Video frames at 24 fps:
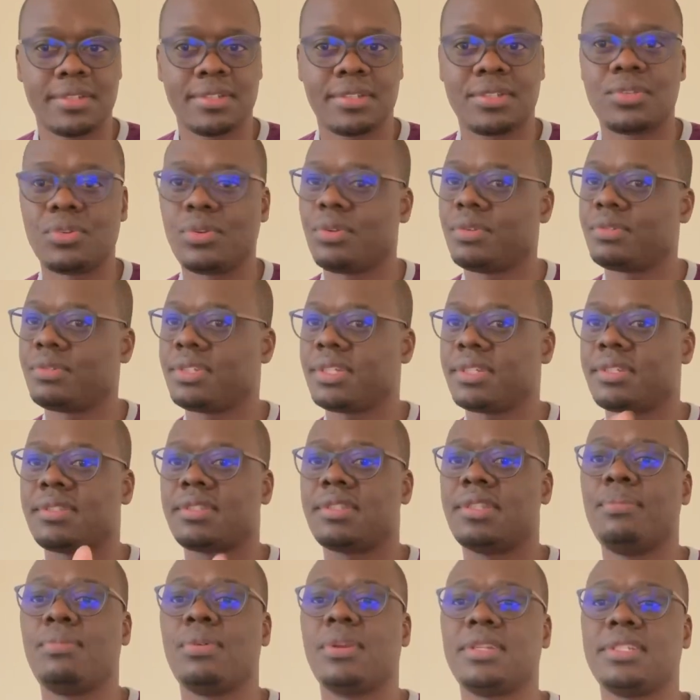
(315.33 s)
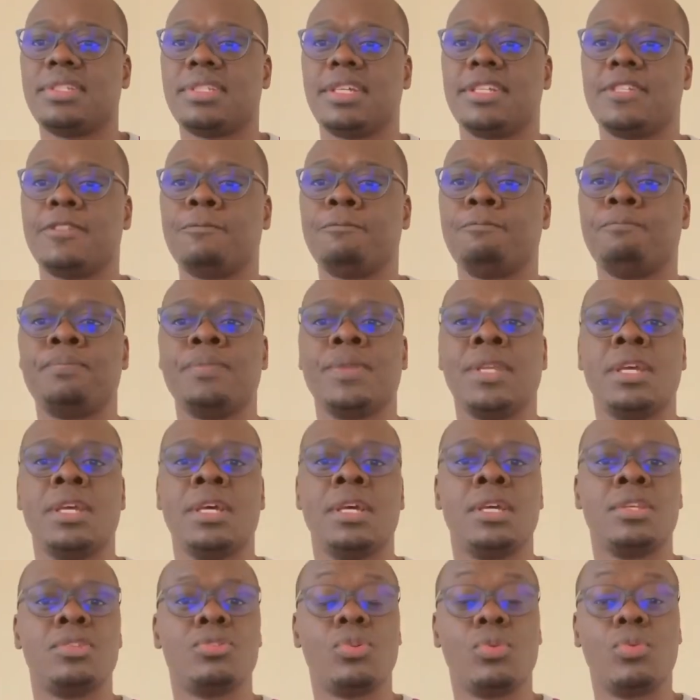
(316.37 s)
So just simple as that.
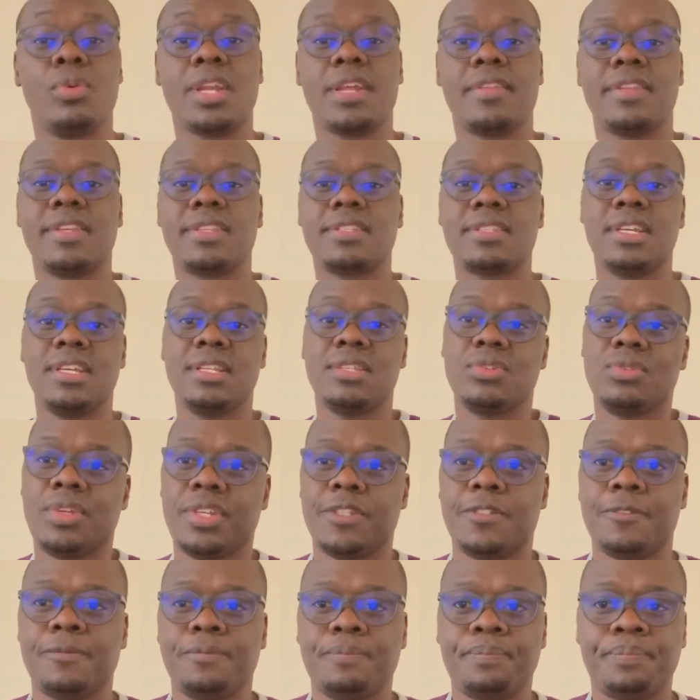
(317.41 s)
So what are the skills you need?